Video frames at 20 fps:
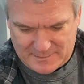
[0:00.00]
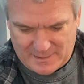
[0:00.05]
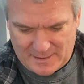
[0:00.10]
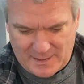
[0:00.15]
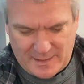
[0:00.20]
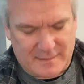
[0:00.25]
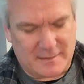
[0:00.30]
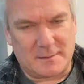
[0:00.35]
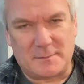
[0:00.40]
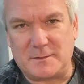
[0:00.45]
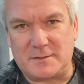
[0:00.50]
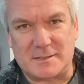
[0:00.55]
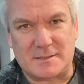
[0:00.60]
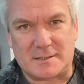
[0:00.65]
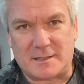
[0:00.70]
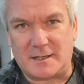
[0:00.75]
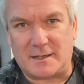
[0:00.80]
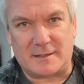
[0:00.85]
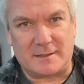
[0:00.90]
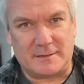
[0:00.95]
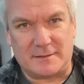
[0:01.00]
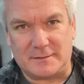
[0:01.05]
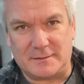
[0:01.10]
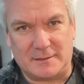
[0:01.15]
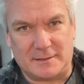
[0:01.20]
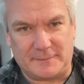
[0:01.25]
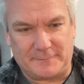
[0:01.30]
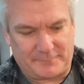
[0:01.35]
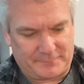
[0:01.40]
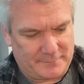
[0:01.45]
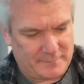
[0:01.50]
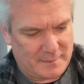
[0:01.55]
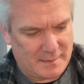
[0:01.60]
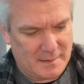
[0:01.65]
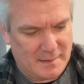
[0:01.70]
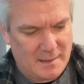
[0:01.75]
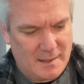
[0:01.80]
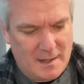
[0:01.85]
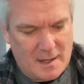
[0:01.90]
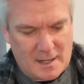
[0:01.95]
I think we just cut it.
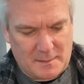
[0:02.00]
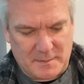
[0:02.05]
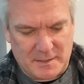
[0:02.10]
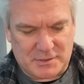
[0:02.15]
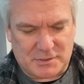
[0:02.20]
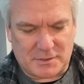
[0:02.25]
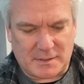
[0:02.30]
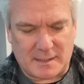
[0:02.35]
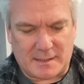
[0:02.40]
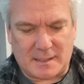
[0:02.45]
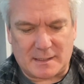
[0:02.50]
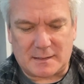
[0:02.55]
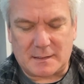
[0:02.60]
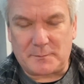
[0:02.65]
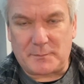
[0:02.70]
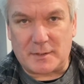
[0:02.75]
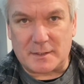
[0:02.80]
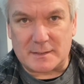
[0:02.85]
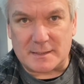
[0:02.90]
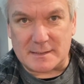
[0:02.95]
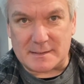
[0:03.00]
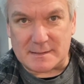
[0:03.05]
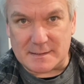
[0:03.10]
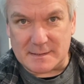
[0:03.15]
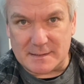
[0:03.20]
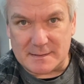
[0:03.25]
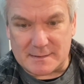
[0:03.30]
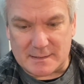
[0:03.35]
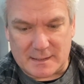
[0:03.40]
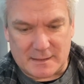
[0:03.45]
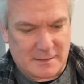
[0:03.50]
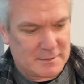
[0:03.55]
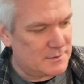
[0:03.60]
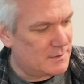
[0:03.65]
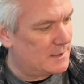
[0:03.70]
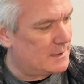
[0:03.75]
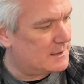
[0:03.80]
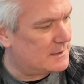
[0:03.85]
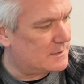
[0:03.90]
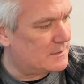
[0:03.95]
I'll make sure I cut the part that's inside the
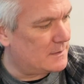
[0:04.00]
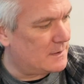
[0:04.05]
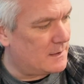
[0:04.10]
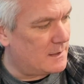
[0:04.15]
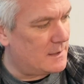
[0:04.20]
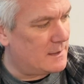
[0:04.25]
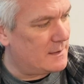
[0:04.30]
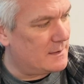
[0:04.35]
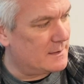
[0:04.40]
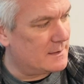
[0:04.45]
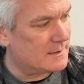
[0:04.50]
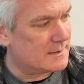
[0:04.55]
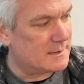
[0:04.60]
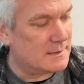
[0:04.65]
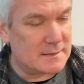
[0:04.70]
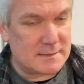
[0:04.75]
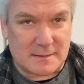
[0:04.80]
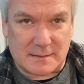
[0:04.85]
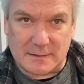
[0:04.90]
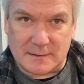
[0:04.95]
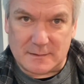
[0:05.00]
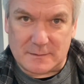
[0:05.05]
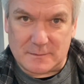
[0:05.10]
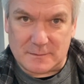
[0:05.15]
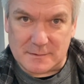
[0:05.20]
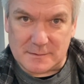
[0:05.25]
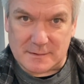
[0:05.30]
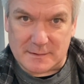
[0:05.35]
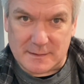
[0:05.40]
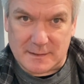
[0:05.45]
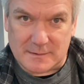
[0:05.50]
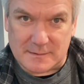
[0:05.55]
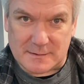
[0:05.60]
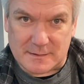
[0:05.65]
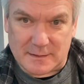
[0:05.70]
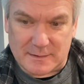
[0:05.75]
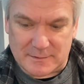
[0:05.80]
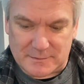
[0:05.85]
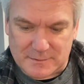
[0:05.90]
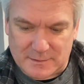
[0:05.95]
truck. So all this insulated cord's on the outside
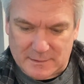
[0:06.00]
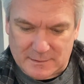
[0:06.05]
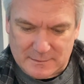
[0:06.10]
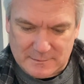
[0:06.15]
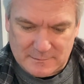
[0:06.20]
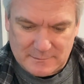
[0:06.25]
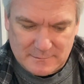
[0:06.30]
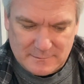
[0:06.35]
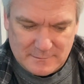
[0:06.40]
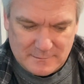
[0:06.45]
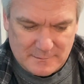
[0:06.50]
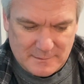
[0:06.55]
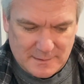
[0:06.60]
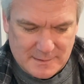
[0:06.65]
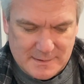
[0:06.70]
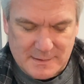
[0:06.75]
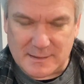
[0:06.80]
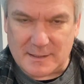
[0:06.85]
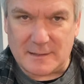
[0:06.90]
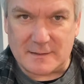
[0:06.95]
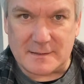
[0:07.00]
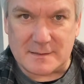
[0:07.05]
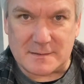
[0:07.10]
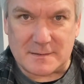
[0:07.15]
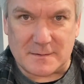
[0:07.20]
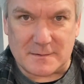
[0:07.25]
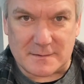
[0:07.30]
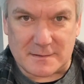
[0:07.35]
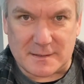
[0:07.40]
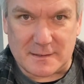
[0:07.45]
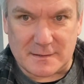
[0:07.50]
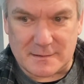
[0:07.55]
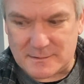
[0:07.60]
of the truck. Let's see how this goes, guys.